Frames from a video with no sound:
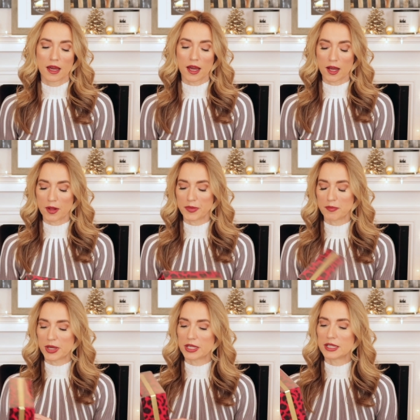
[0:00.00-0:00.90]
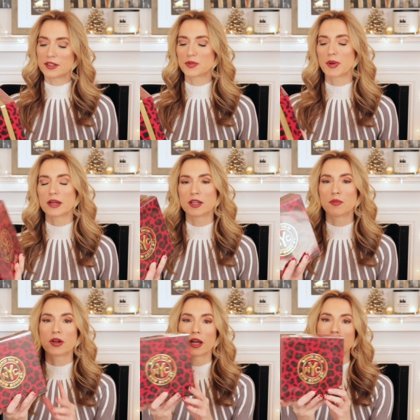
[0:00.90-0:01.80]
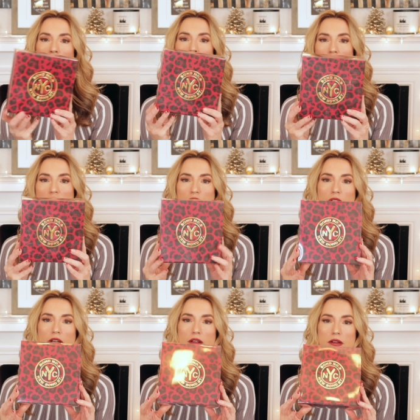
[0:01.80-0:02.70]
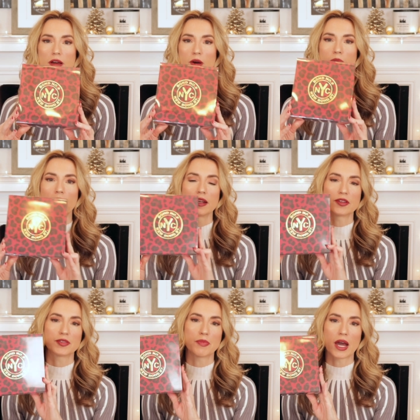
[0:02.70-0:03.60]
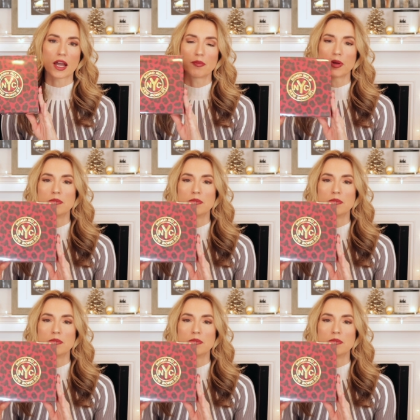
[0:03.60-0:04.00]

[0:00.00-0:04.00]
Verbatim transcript: Um, but it is Bond number nine, New Bond Street. I bought a backup